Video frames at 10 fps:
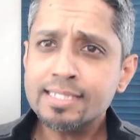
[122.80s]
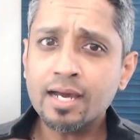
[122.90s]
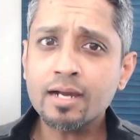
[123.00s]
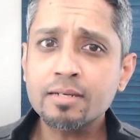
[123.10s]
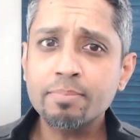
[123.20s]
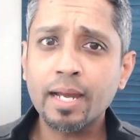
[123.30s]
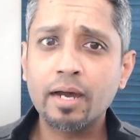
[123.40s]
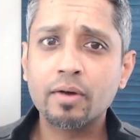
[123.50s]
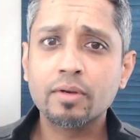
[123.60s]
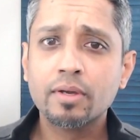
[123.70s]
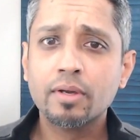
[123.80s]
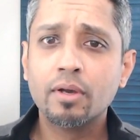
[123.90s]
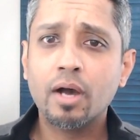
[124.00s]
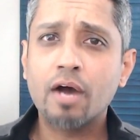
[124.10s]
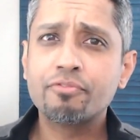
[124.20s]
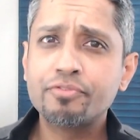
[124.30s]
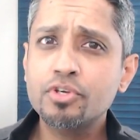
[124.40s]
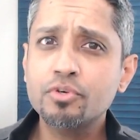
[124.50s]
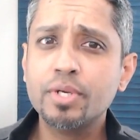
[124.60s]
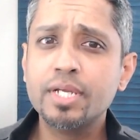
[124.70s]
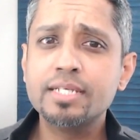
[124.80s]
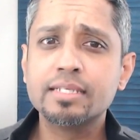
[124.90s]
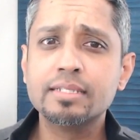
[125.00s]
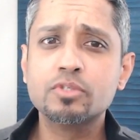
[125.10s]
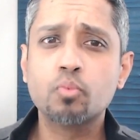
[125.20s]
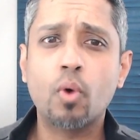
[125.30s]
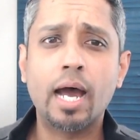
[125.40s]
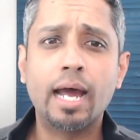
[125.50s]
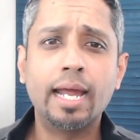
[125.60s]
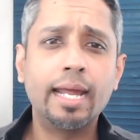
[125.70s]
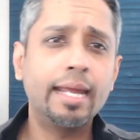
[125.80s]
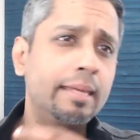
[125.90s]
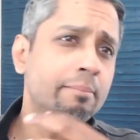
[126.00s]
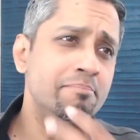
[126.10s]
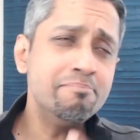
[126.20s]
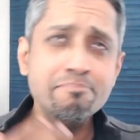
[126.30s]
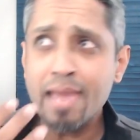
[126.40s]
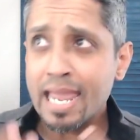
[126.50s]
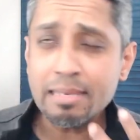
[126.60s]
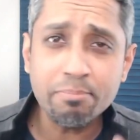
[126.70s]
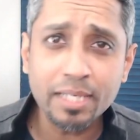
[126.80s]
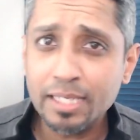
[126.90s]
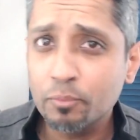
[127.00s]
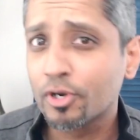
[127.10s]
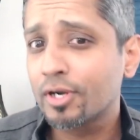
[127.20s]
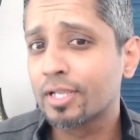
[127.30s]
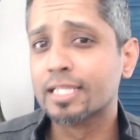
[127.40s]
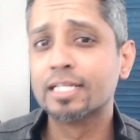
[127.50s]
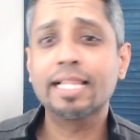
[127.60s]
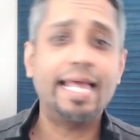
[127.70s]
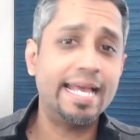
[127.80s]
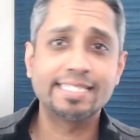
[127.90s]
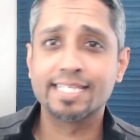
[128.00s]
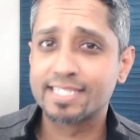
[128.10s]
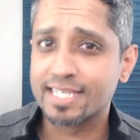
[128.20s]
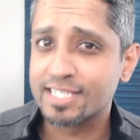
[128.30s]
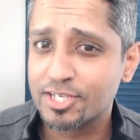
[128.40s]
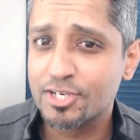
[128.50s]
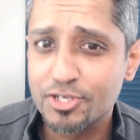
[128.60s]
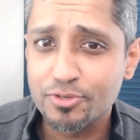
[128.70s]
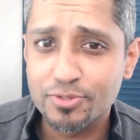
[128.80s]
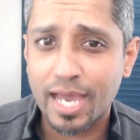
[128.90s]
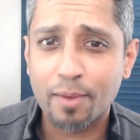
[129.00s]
talk about a few reasons why maybe we're a little hesitant to do that.